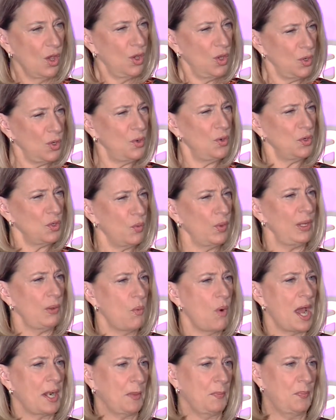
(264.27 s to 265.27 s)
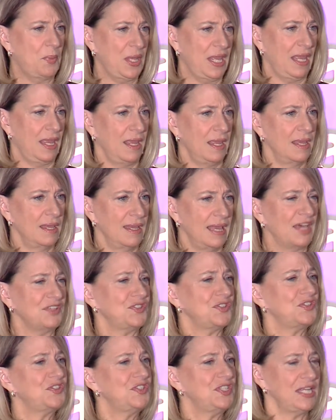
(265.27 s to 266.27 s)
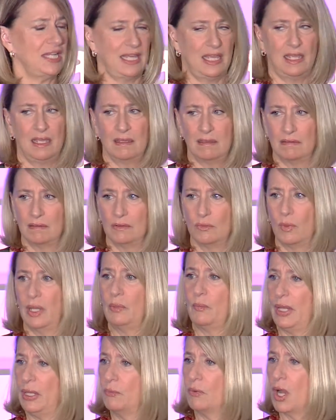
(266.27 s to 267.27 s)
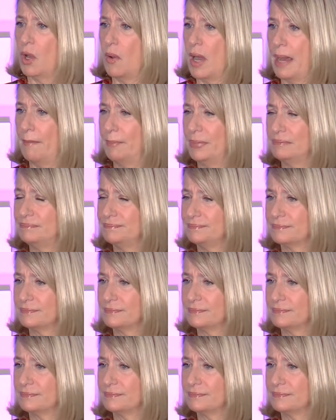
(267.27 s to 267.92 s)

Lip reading: who do we want to be as a city when we grow up?